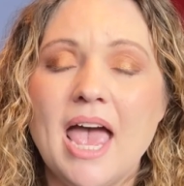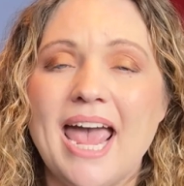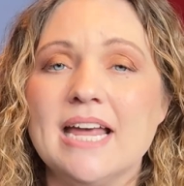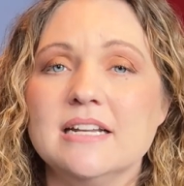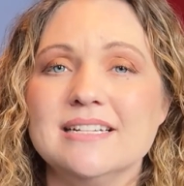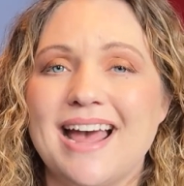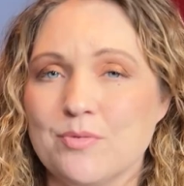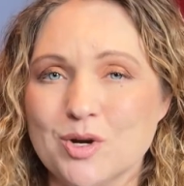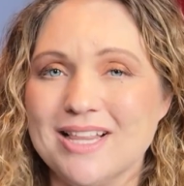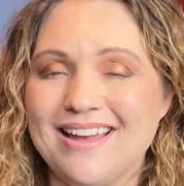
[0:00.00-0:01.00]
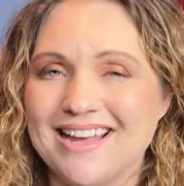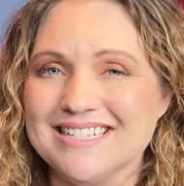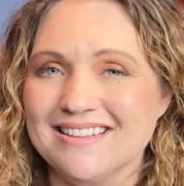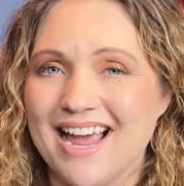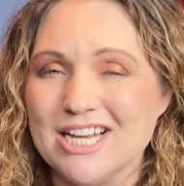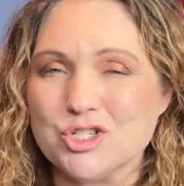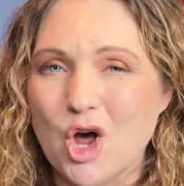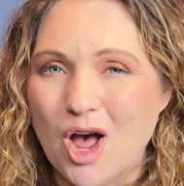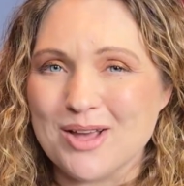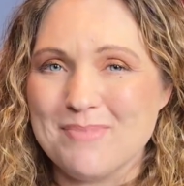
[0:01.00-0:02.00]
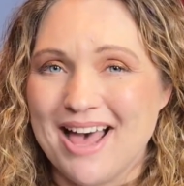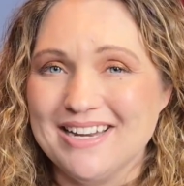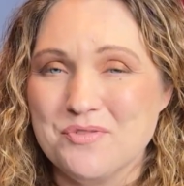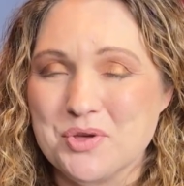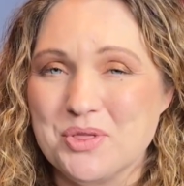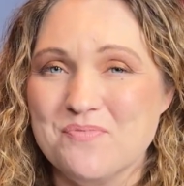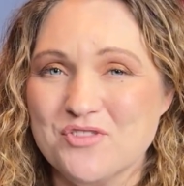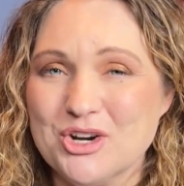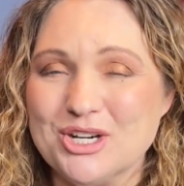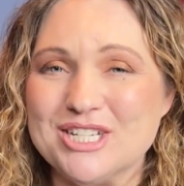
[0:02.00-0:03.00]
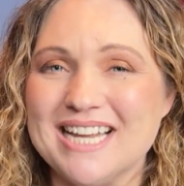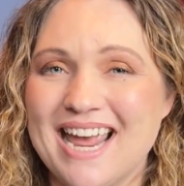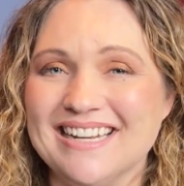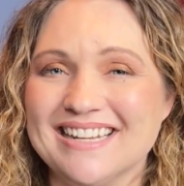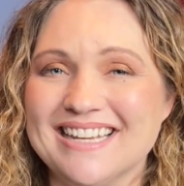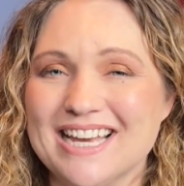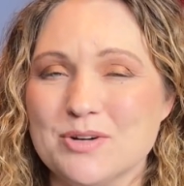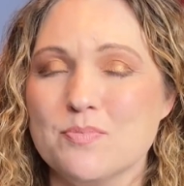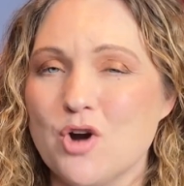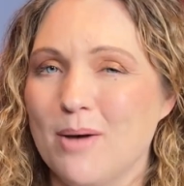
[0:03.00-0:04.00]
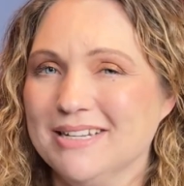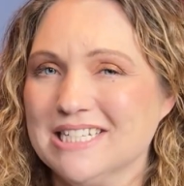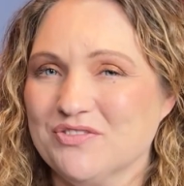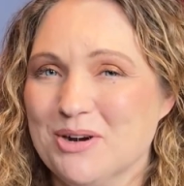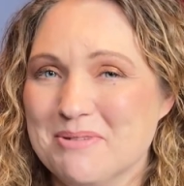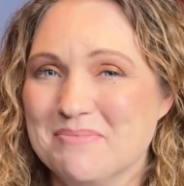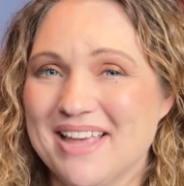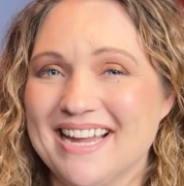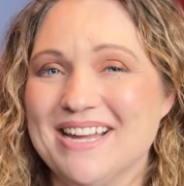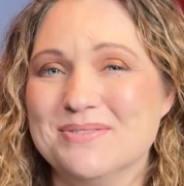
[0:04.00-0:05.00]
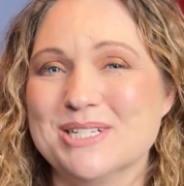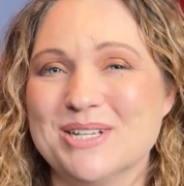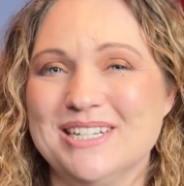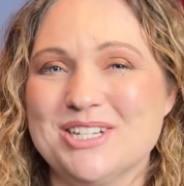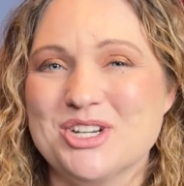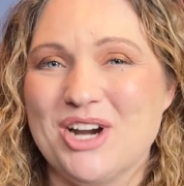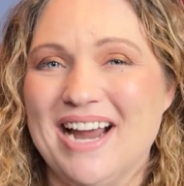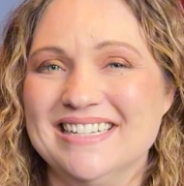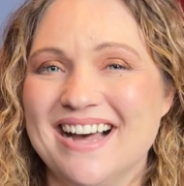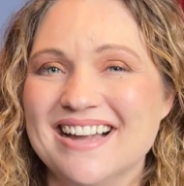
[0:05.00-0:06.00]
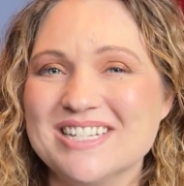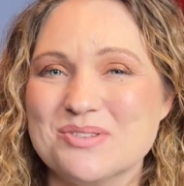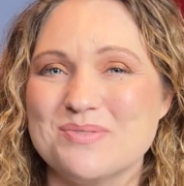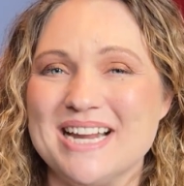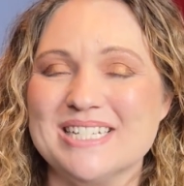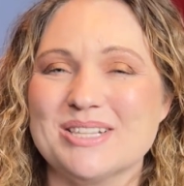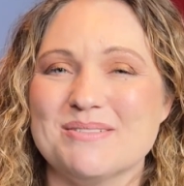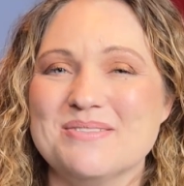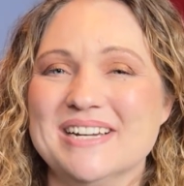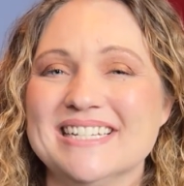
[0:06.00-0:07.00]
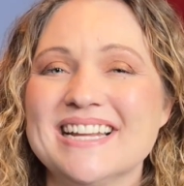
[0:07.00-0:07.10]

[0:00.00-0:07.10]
And I really had to talk about it with him first and get a promise from him that he was going to try not to race through it.